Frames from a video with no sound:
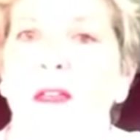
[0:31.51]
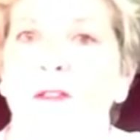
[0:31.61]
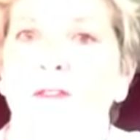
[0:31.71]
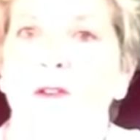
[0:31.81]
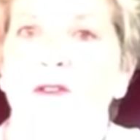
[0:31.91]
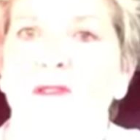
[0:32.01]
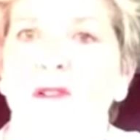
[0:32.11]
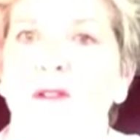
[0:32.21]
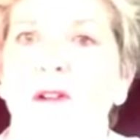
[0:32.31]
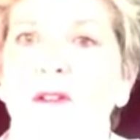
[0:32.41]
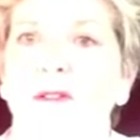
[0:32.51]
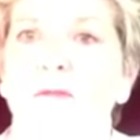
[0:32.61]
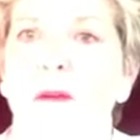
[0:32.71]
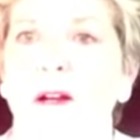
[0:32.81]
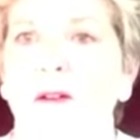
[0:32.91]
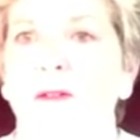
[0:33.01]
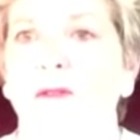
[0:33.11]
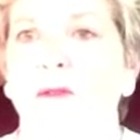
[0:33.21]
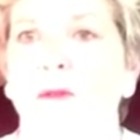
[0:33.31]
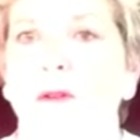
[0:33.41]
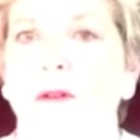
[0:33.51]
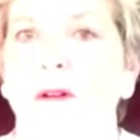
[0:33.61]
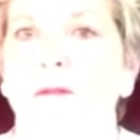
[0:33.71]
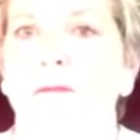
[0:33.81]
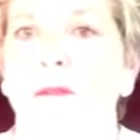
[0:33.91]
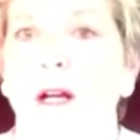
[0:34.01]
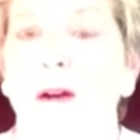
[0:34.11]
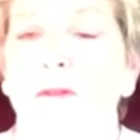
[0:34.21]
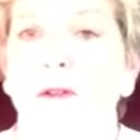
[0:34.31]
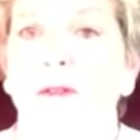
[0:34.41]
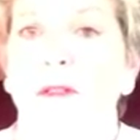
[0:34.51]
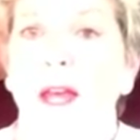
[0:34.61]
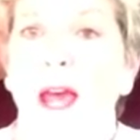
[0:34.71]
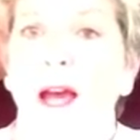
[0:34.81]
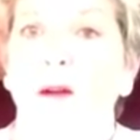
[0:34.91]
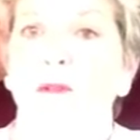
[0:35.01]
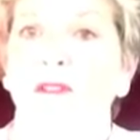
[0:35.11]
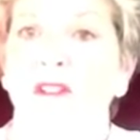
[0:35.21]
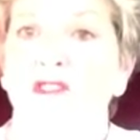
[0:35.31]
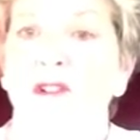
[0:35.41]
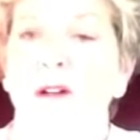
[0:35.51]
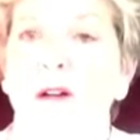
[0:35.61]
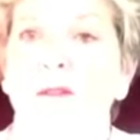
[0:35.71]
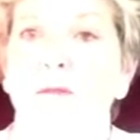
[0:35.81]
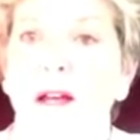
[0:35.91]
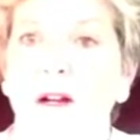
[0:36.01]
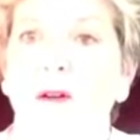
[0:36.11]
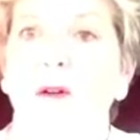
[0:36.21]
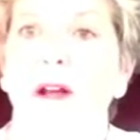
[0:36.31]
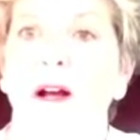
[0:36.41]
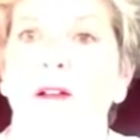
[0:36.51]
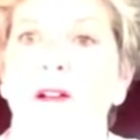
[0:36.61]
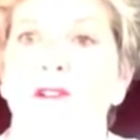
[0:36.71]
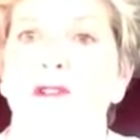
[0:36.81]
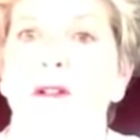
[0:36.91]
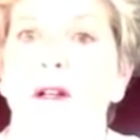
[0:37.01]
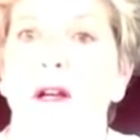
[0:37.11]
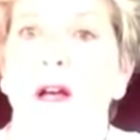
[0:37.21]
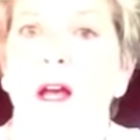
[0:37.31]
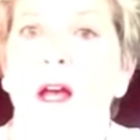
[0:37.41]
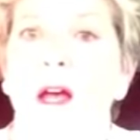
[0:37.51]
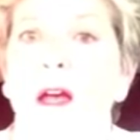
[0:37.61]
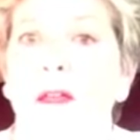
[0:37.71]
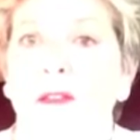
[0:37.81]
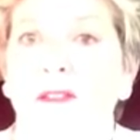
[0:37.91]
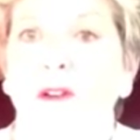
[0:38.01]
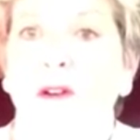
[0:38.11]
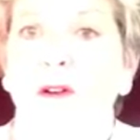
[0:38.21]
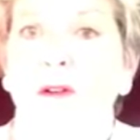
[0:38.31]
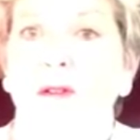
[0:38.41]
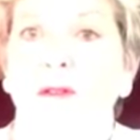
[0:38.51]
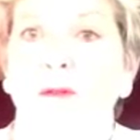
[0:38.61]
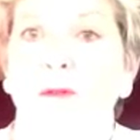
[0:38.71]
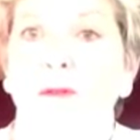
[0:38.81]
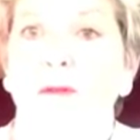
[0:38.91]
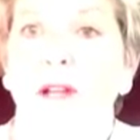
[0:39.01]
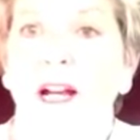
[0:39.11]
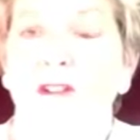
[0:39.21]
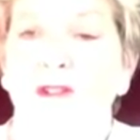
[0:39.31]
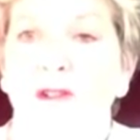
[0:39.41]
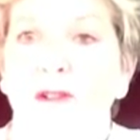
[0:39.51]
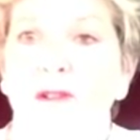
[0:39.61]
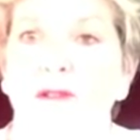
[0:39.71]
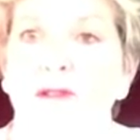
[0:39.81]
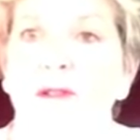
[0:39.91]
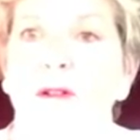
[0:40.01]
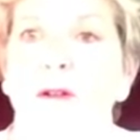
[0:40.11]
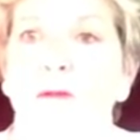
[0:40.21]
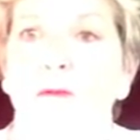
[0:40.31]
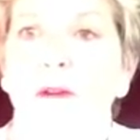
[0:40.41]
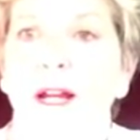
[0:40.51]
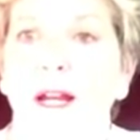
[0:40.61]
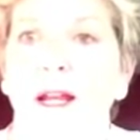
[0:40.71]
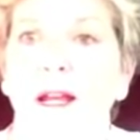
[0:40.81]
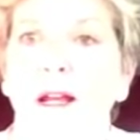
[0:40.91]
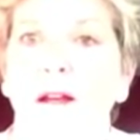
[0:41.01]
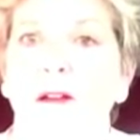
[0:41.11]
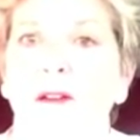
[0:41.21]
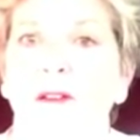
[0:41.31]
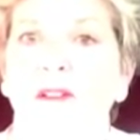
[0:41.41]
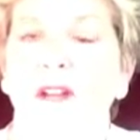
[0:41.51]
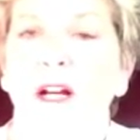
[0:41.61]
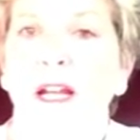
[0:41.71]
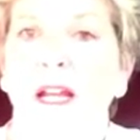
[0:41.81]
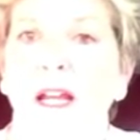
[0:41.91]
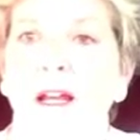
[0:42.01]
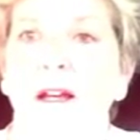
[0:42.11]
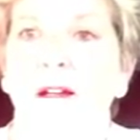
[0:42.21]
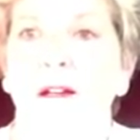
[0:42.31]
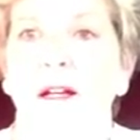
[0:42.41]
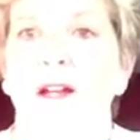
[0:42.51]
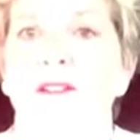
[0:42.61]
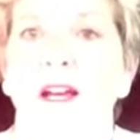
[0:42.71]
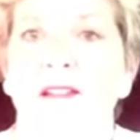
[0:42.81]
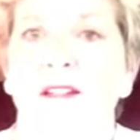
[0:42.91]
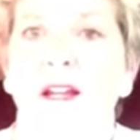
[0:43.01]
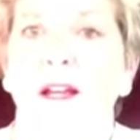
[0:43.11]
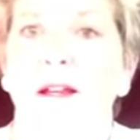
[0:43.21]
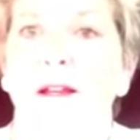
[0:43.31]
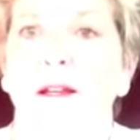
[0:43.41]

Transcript: The first 2 years of medical school cover the acquisition of medical knowledge. This occurs through lectures, reading, study, and testing.